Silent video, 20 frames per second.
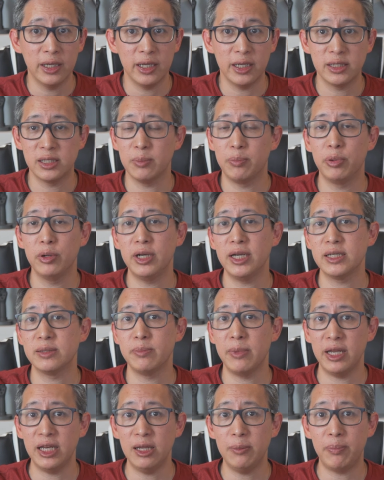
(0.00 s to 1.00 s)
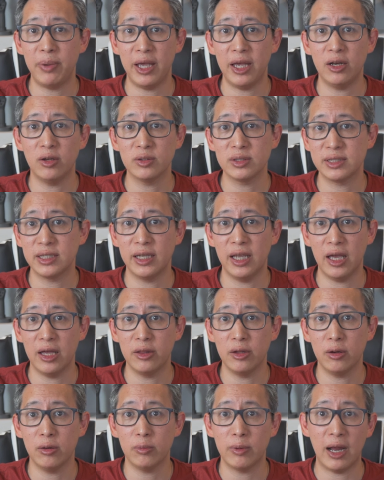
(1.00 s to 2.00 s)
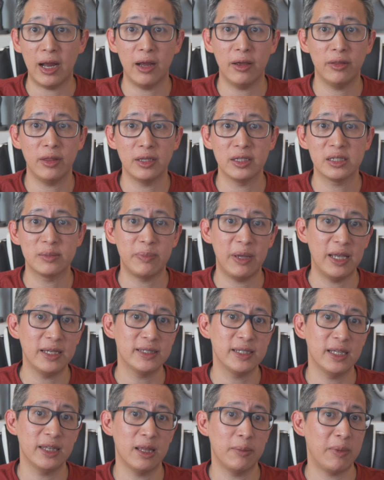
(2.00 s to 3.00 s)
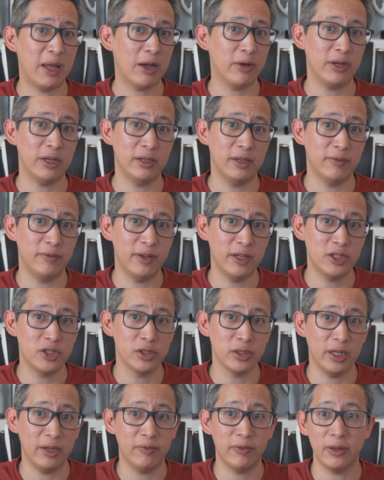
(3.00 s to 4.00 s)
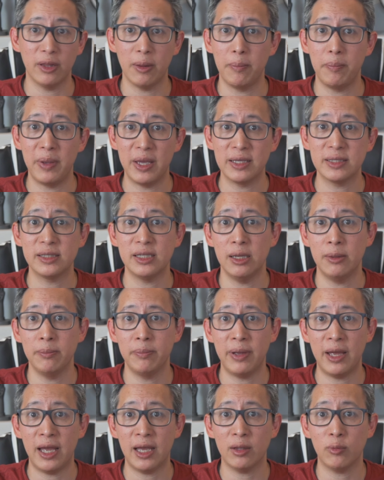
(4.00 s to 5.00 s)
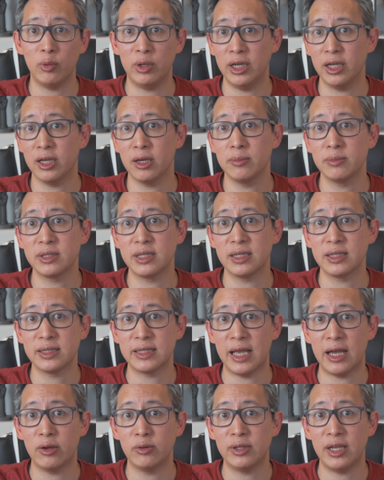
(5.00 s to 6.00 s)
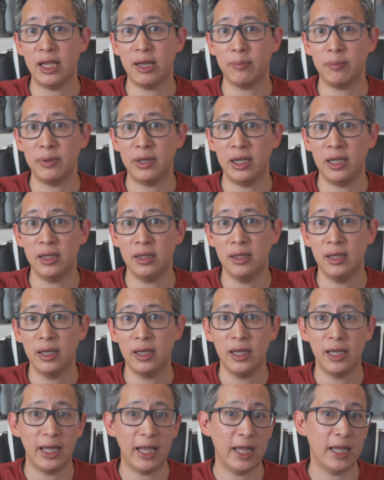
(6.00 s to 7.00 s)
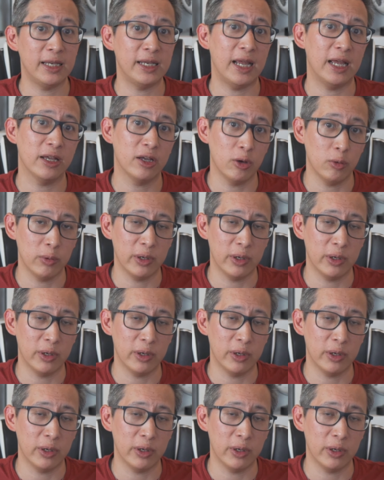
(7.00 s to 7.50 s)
is to put as many panels together rather than spacing them out individually for the best impact when it comes to sound dampening and echo